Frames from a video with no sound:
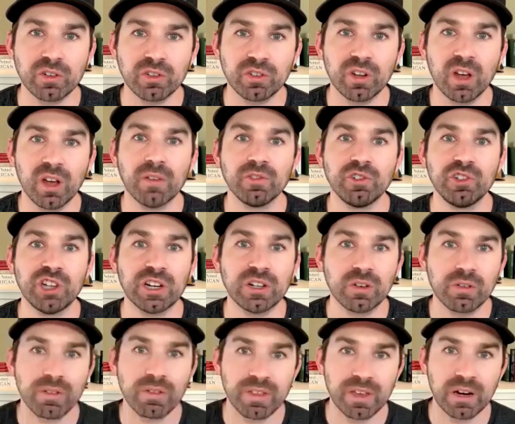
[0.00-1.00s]
stuff,
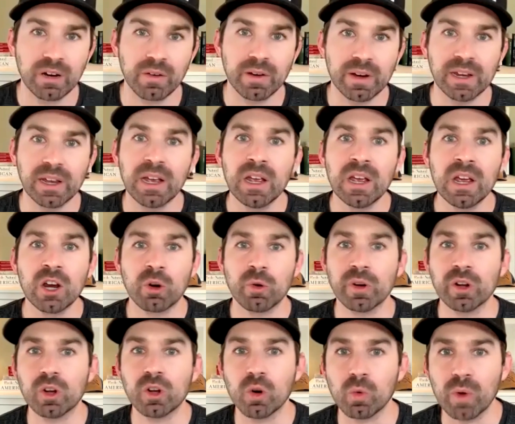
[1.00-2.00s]
gender theory,
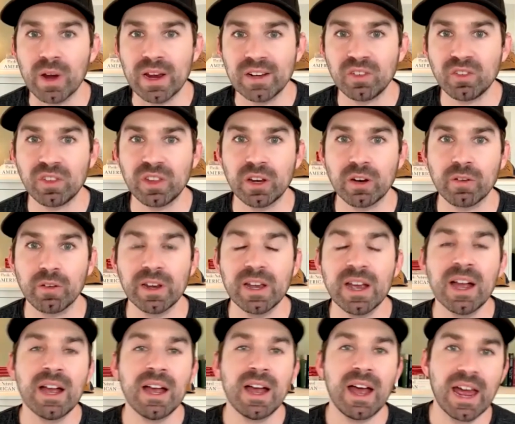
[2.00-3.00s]
critical race theory,
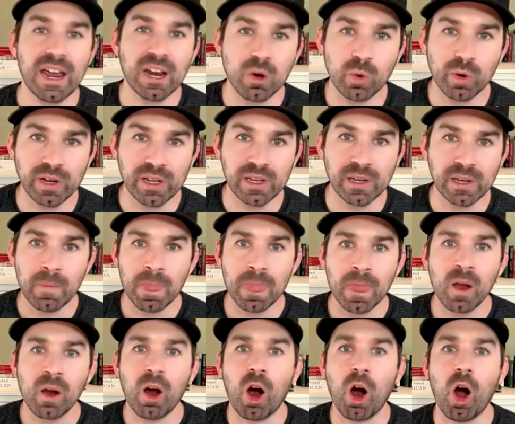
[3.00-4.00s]
equity,
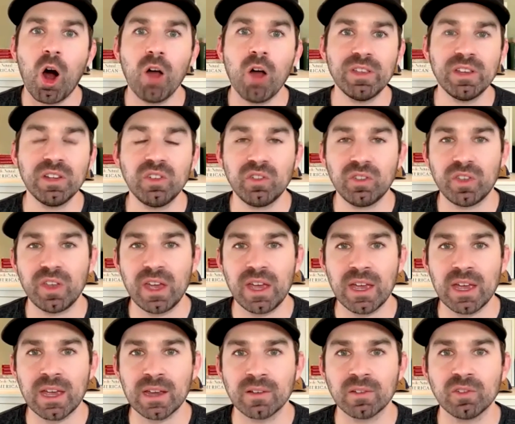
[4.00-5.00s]
all these
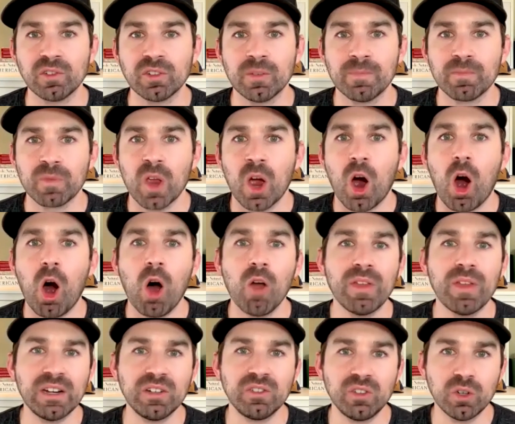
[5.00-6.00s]
things. All
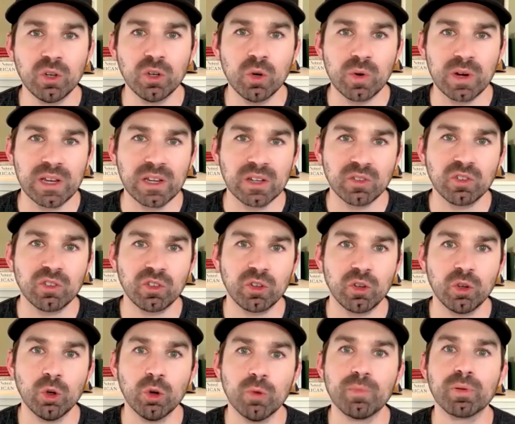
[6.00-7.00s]
they do is
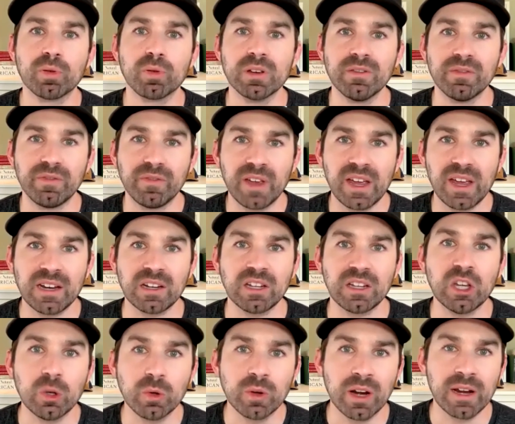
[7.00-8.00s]
to prevent
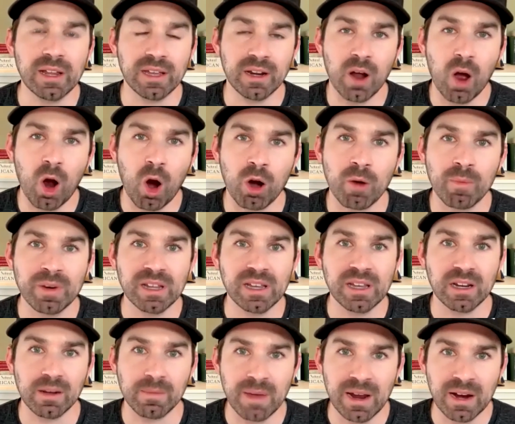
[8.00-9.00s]
unity and harmony
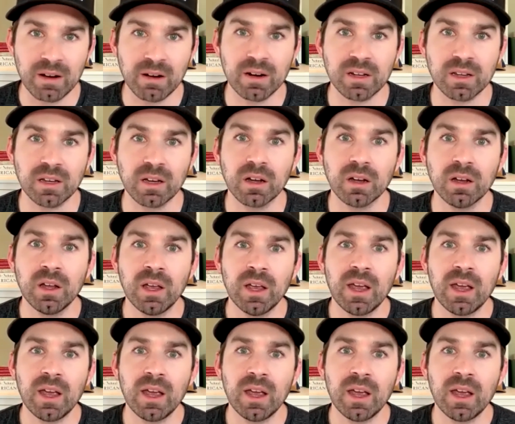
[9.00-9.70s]
in America